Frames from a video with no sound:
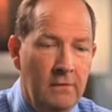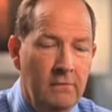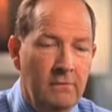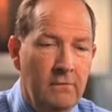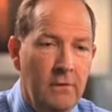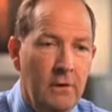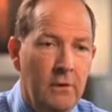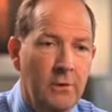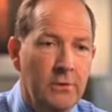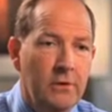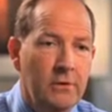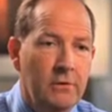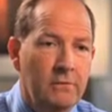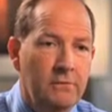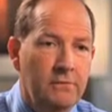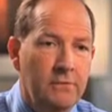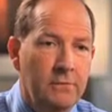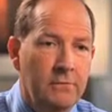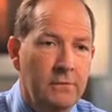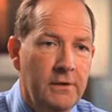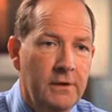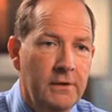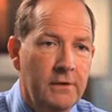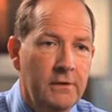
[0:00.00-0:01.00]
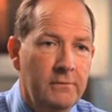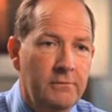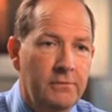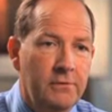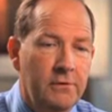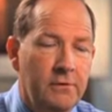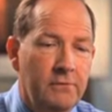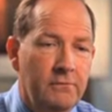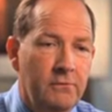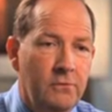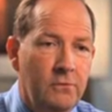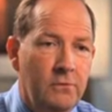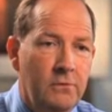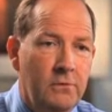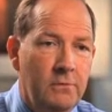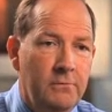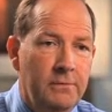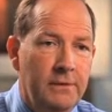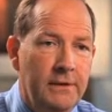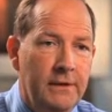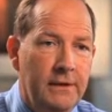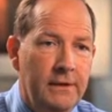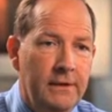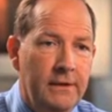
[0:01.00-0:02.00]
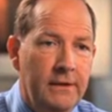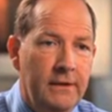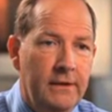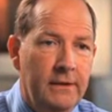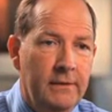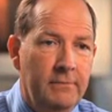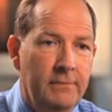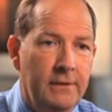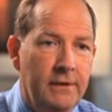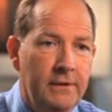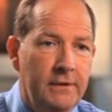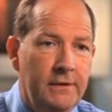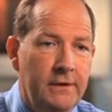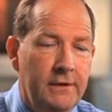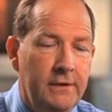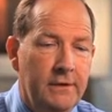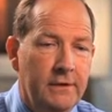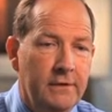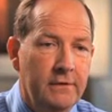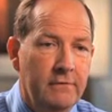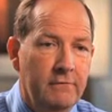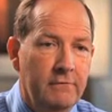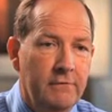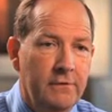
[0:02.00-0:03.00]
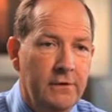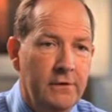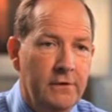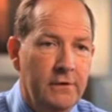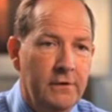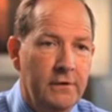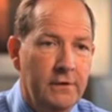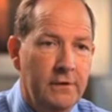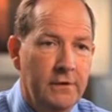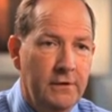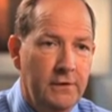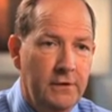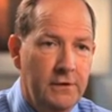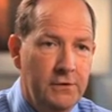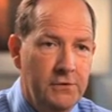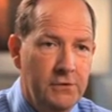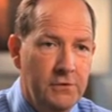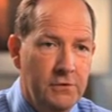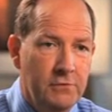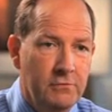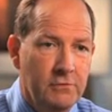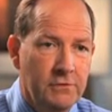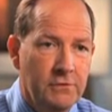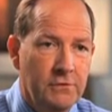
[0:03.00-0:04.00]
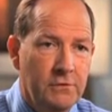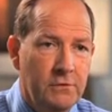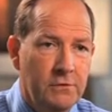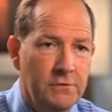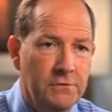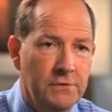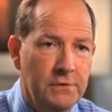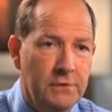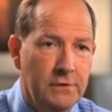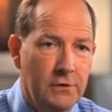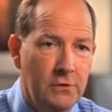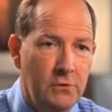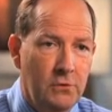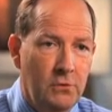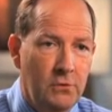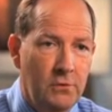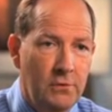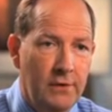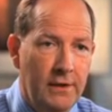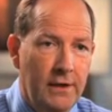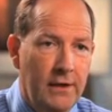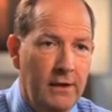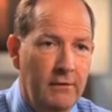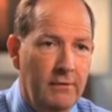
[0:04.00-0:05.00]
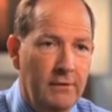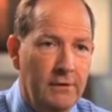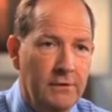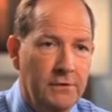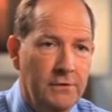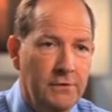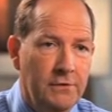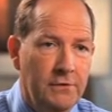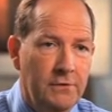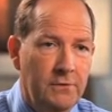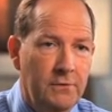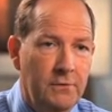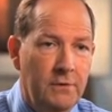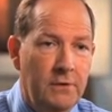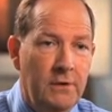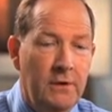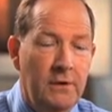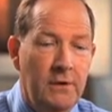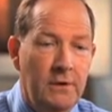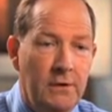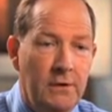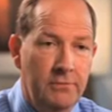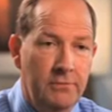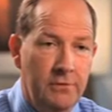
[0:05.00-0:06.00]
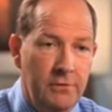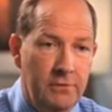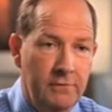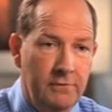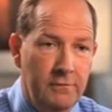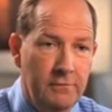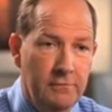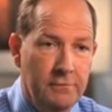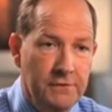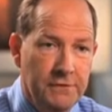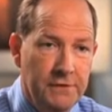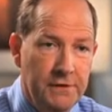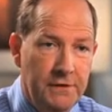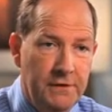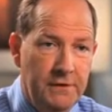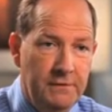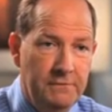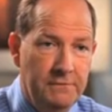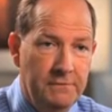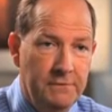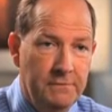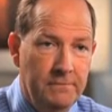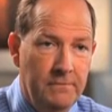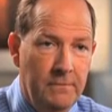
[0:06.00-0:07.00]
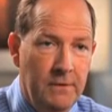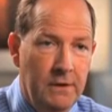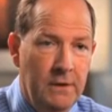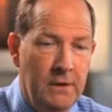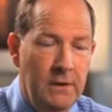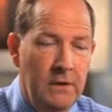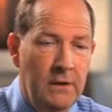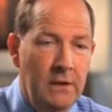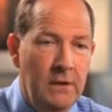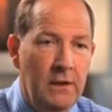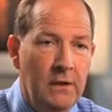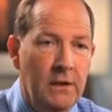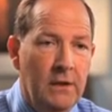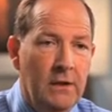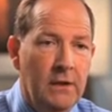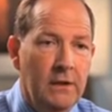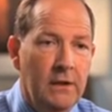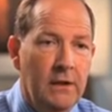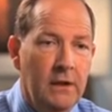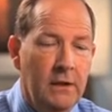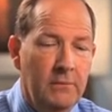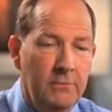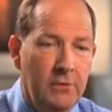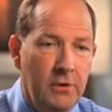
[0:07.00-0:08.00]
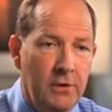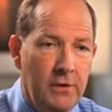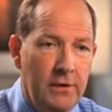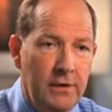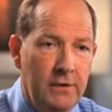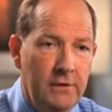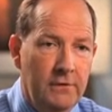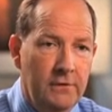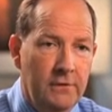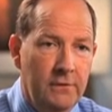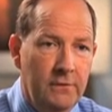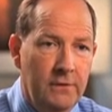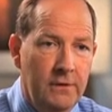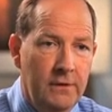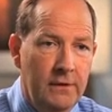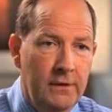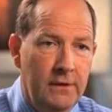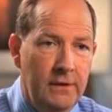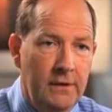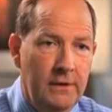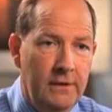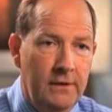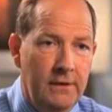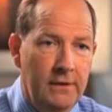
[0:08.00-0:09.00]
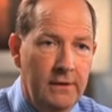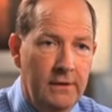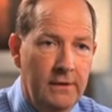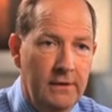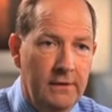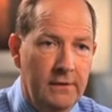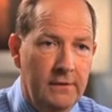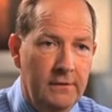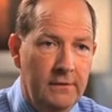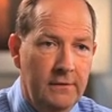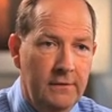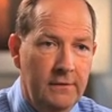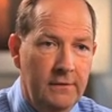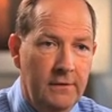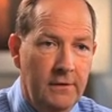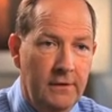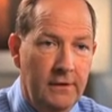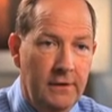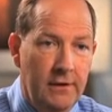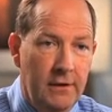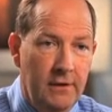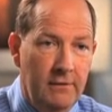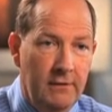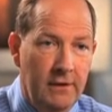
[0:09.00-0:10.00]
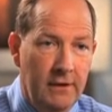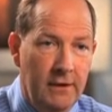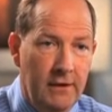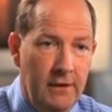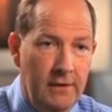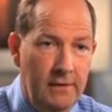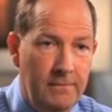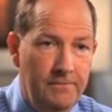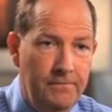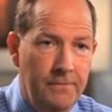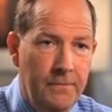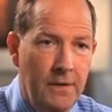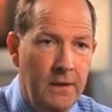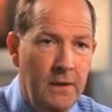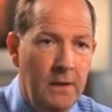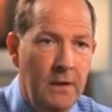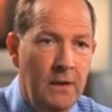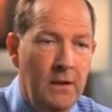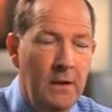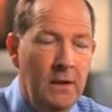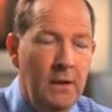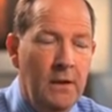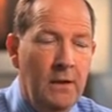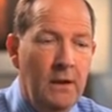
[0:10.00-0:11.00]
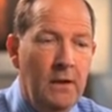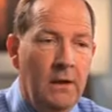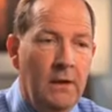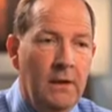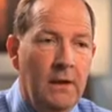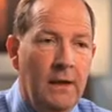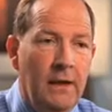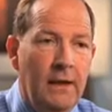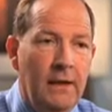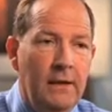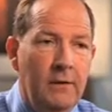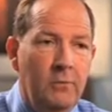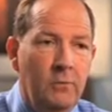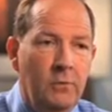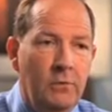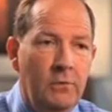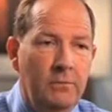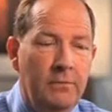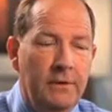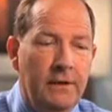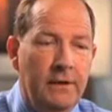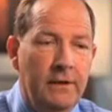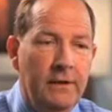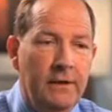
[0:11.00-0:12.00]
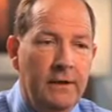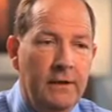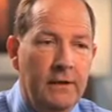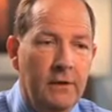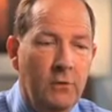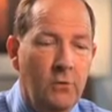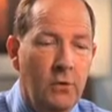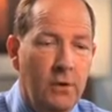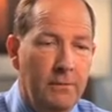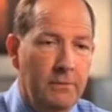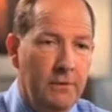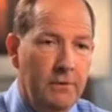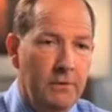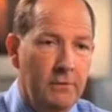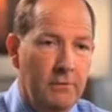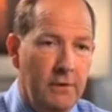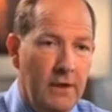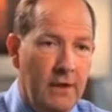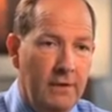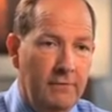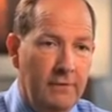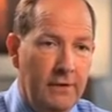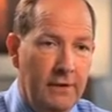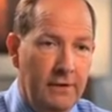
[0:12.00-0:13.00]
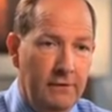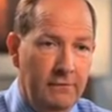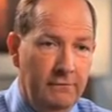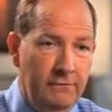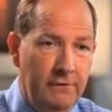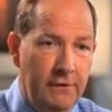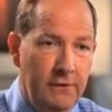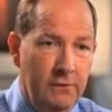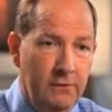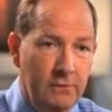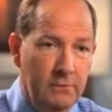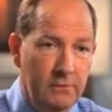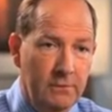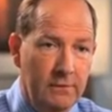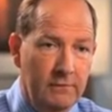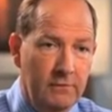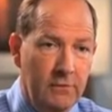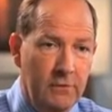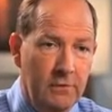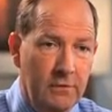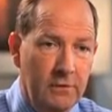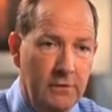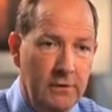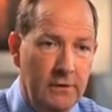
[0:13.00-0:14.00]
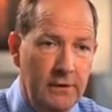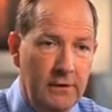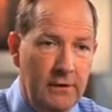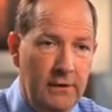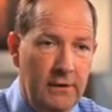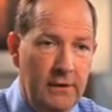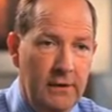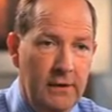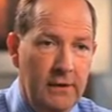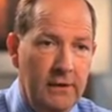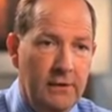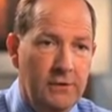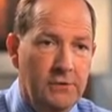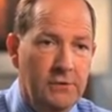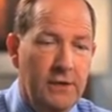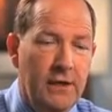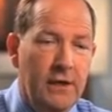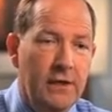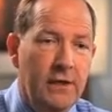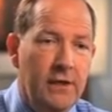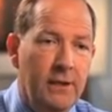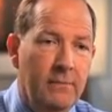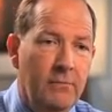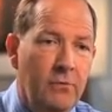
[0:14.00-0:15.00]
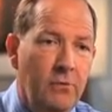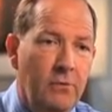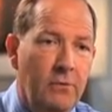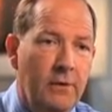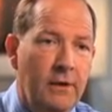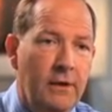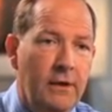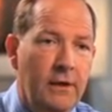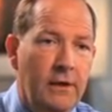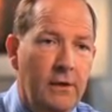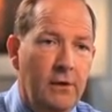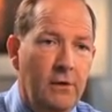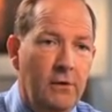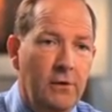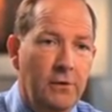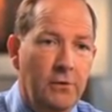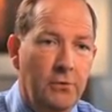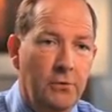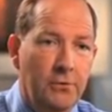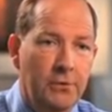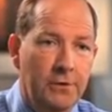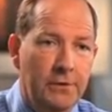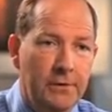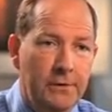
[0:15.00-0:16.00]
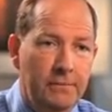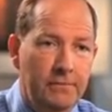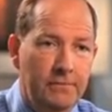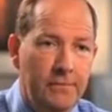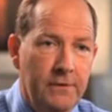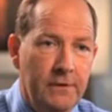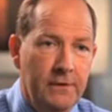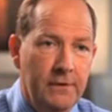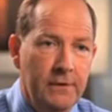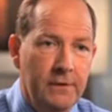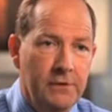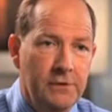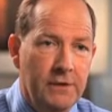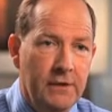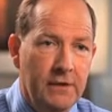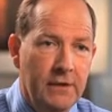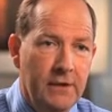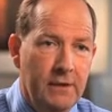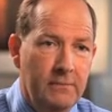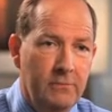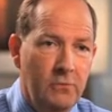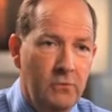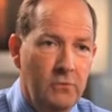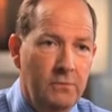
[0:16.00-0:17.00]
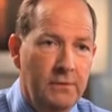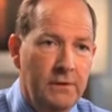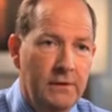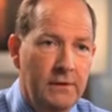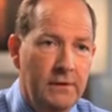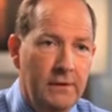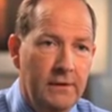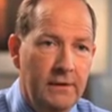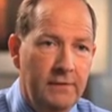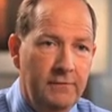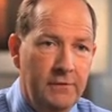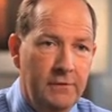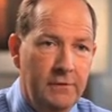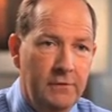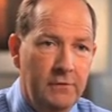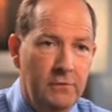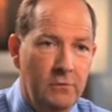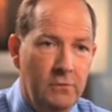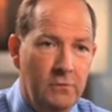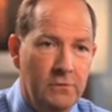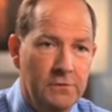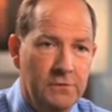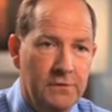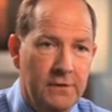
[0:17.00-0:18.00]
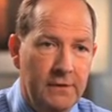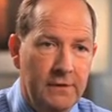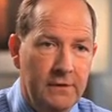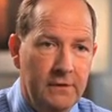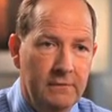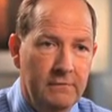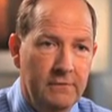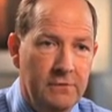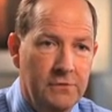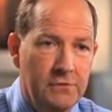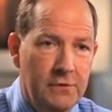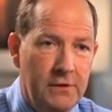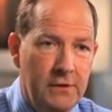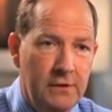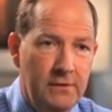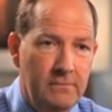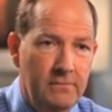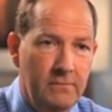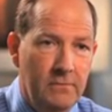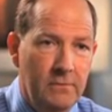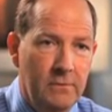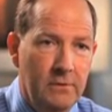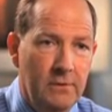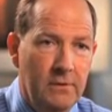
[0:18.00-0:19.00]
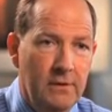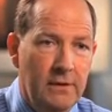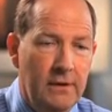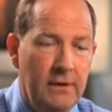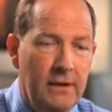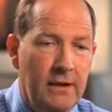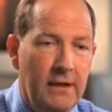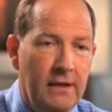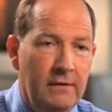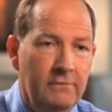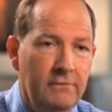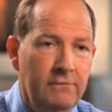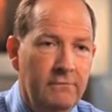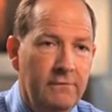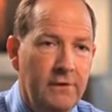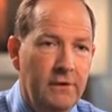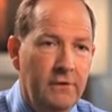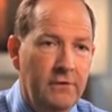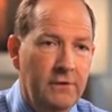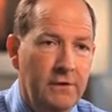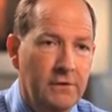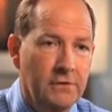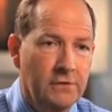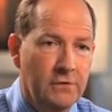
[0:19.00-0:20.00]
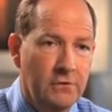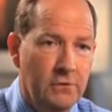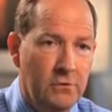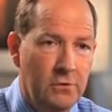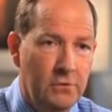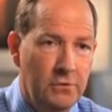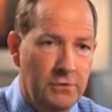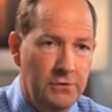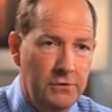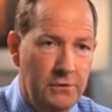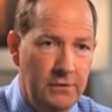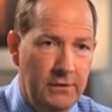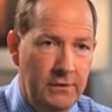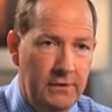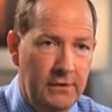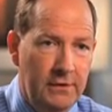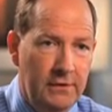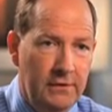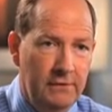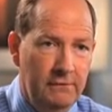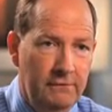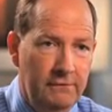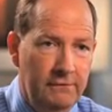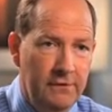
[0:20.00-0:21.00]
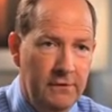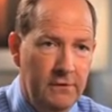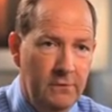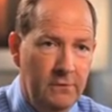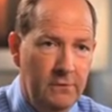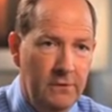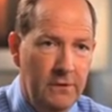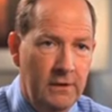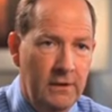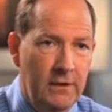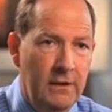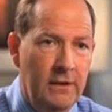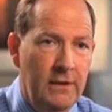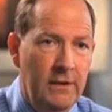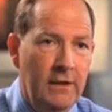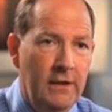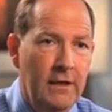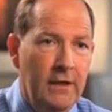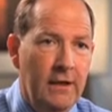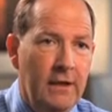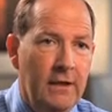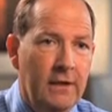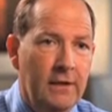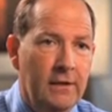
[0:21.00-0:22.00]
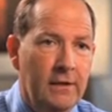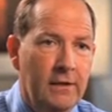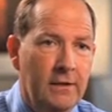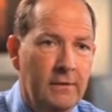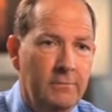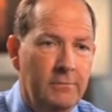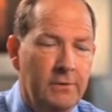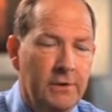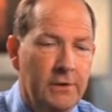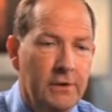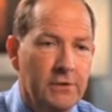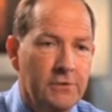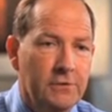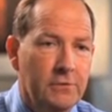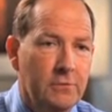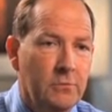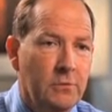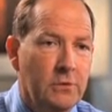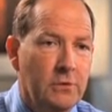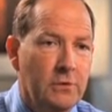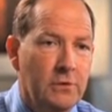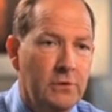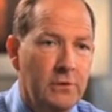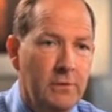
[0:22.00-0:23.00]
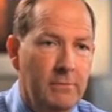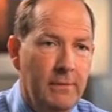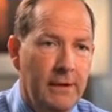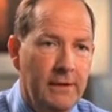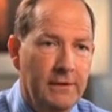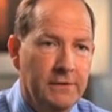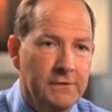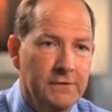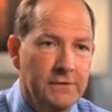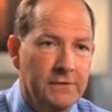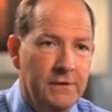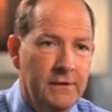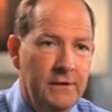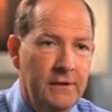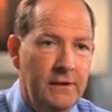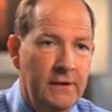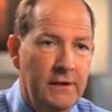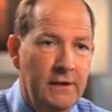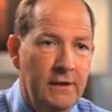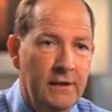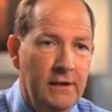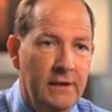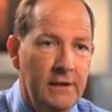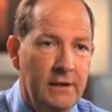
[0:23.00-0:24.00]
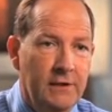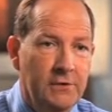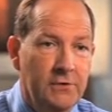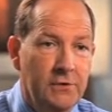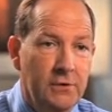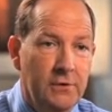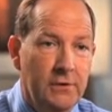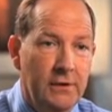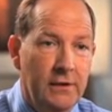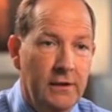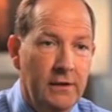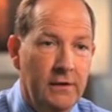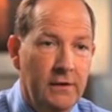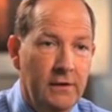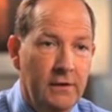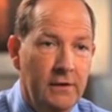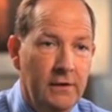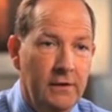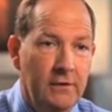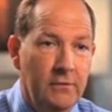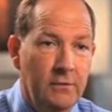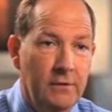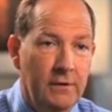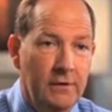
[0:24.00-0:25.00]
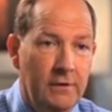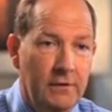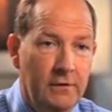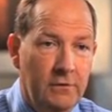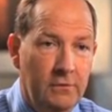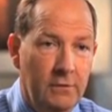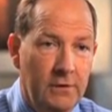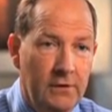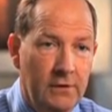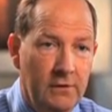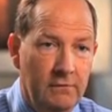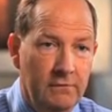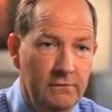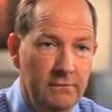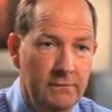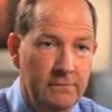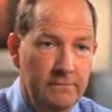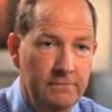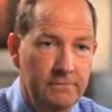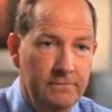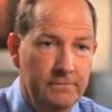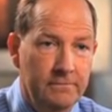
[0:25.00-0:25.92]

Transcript: Following on from DEC approval will be the ability to convert the contingent resource in the core area to proven reserves and an upgrade to the RAR. Then will be the equipment arriving in the field. We've got the jack-up already on order. The jack-up will be delivered towards the end of this year. We'll then have a floating storage unit in the field, and production will commence during 2012.